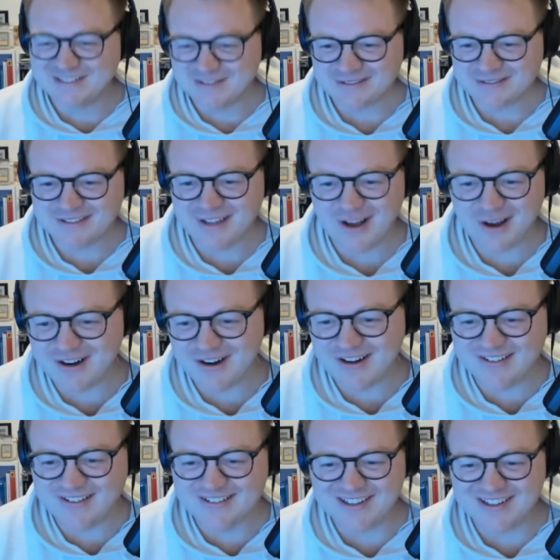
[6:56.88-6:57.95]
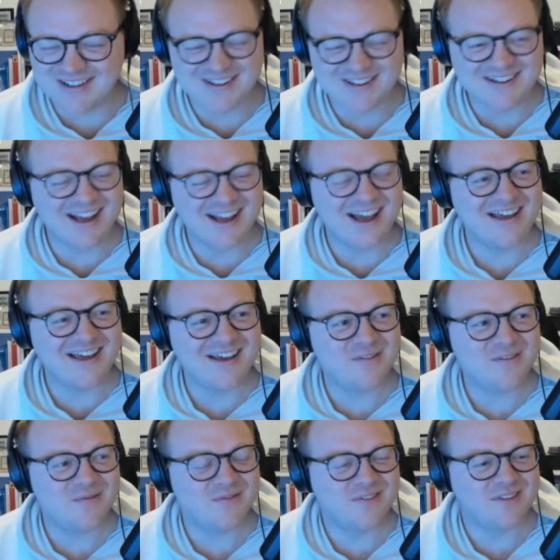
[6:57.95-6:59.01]
No.
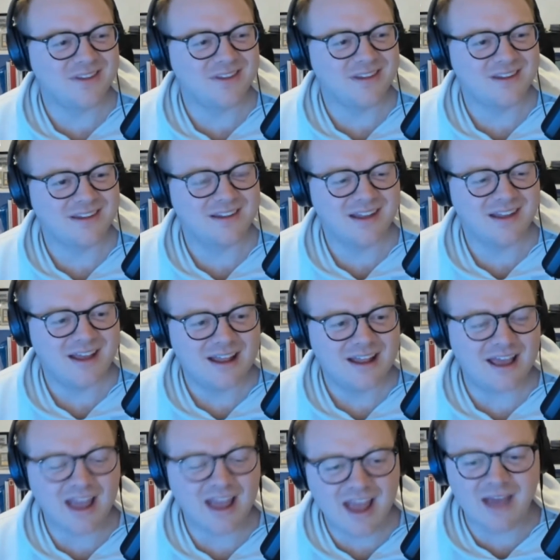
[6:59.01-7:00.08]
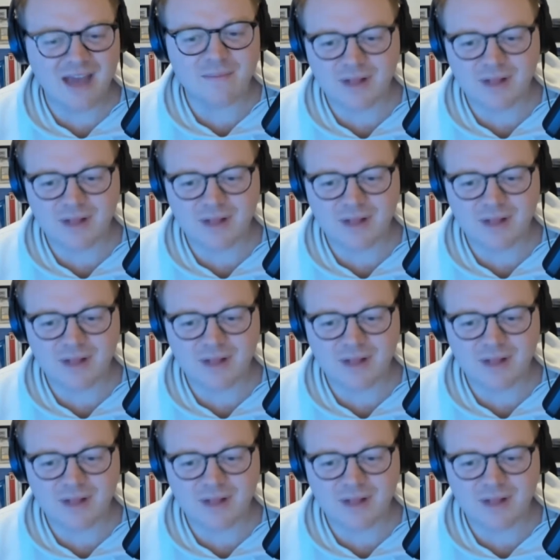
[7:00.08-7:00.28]
I